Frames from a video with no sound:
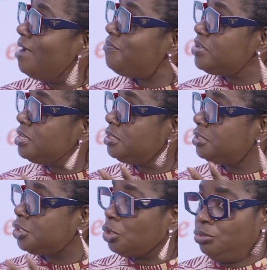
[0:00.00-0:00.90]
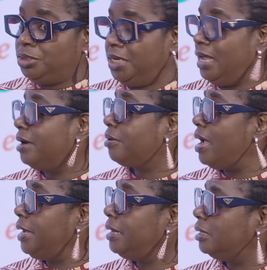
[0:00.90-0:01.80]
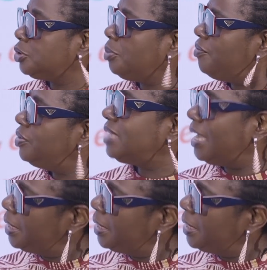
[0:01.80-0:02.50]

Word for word: every single day they are crying and some of us are